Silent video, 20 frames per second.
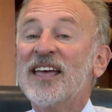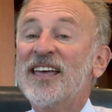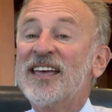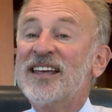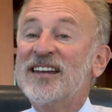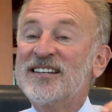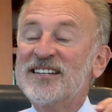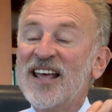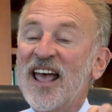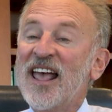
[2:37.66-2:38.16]

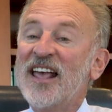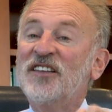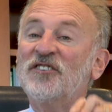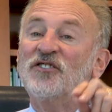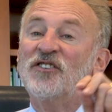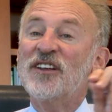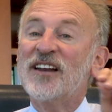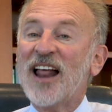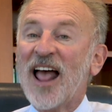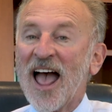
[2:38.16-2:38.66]
it
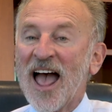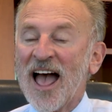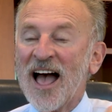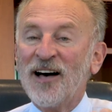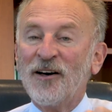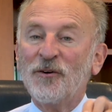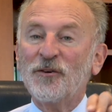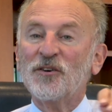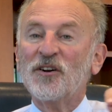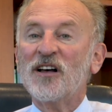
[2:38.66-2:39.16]
takes it
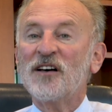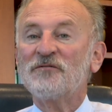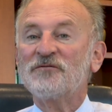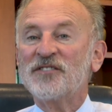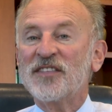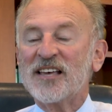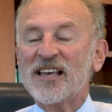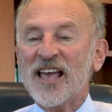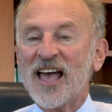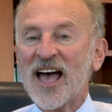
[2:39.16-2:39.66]
out of
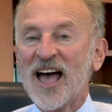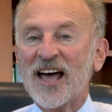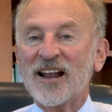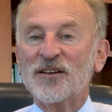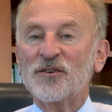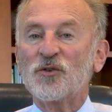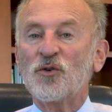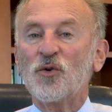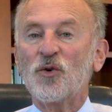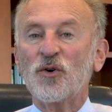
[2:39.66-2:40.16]
the
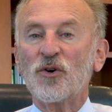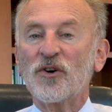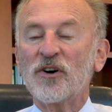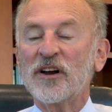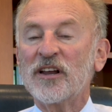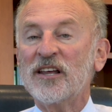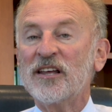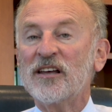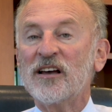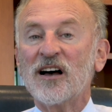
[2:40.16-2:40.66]

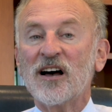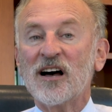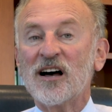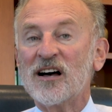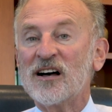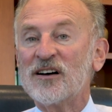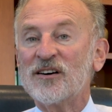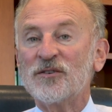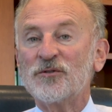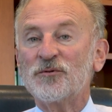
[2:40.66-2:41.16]
category
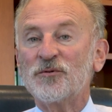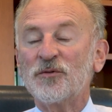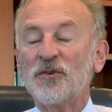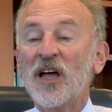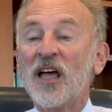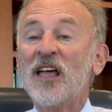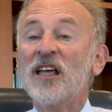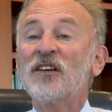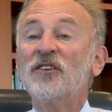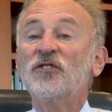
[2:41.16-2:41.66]
of
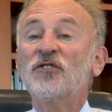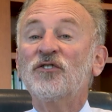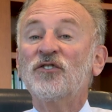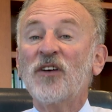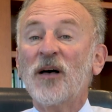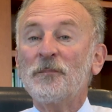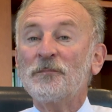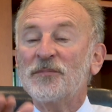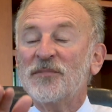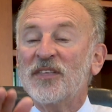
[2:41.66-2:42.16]

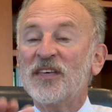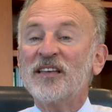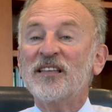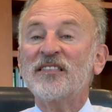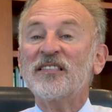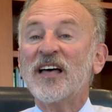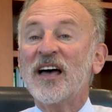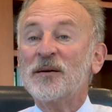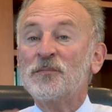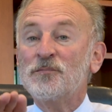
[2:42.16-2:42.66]

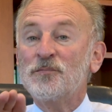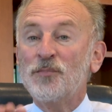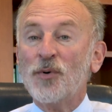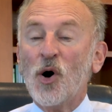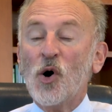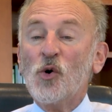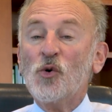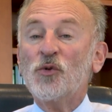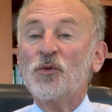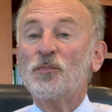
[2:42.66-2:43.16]
something that
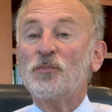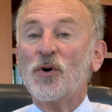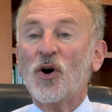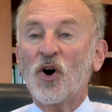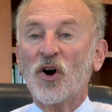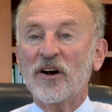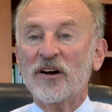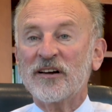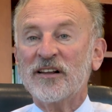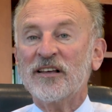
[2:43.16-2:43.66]
both
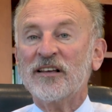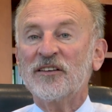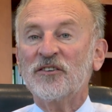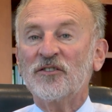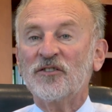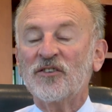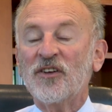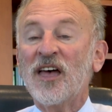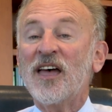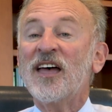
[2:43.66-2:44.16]

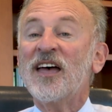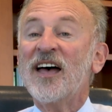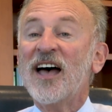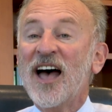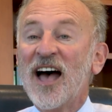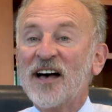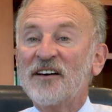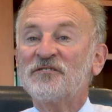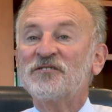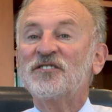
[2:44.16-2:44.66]
parties
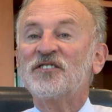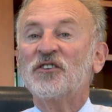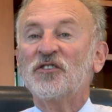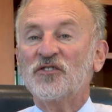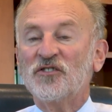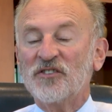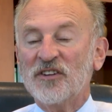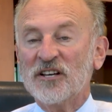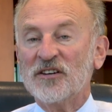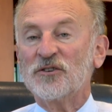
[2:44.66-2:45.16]
have to
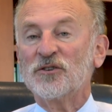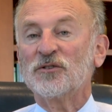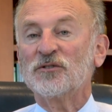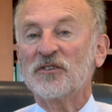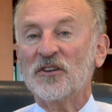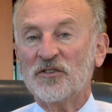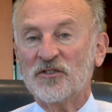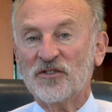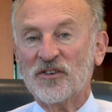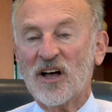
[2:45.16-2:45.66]
still
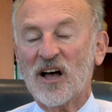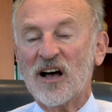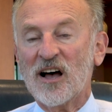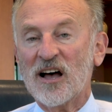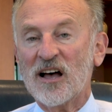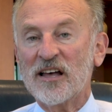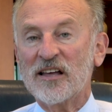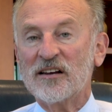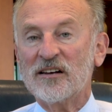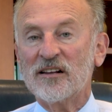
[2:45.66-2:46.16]

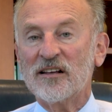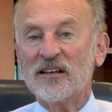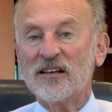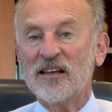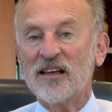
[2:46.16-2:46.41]
decide.